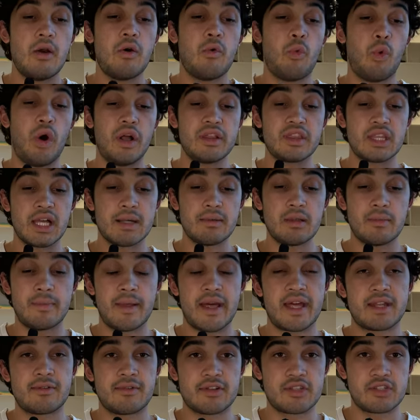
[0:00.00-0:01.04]
1 double
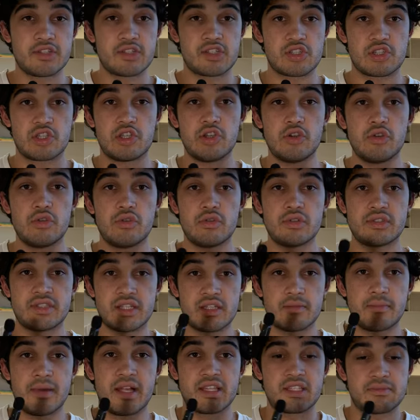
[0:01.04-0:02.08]
bed, which is 2
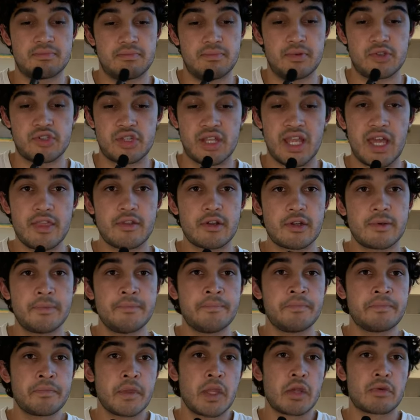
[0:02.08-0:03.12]
single beds pushed together.
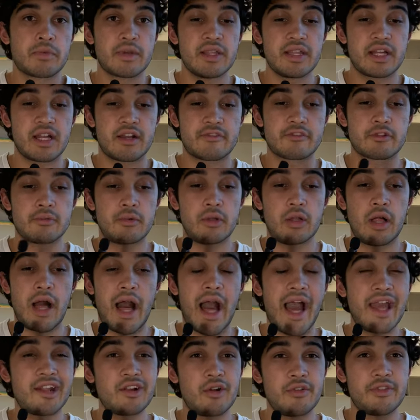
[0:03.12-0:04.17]
Really comfortable.
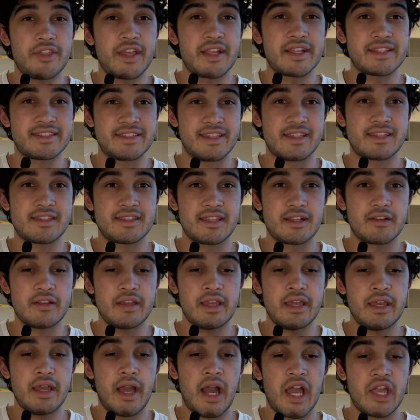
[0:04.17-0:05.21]
I don't think it's
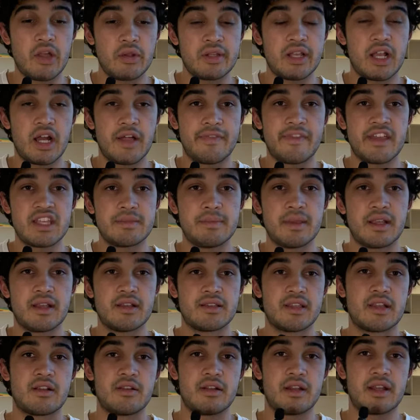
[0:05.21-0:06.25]
necessary. I only got this
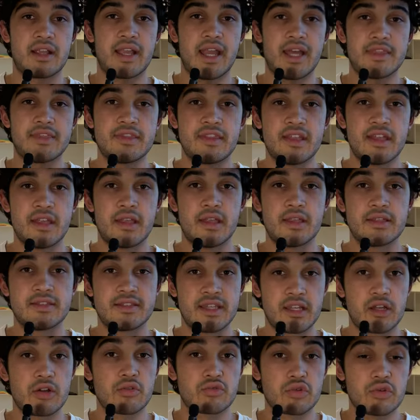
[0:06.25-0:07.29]
because I couldn't get the
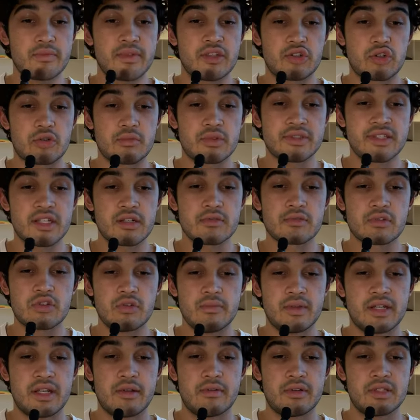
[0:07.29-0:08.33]
single room, the normal single
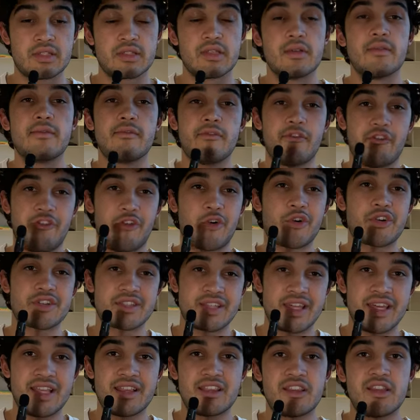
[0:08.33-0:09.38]
room, and I was forced
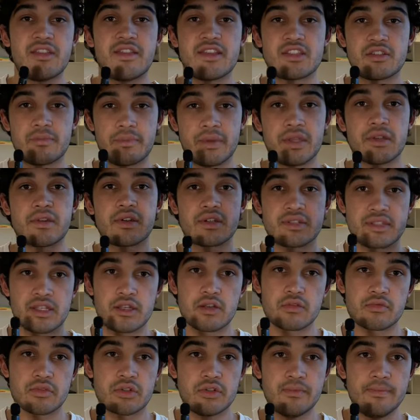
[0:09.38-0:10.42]
into the superior
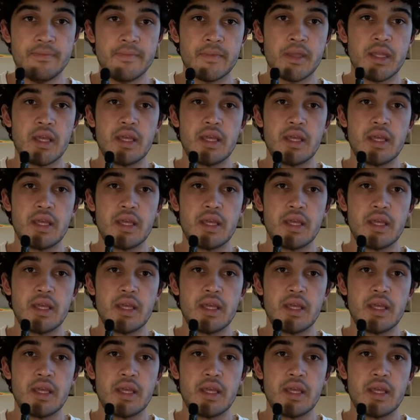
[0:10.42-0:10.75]
single room.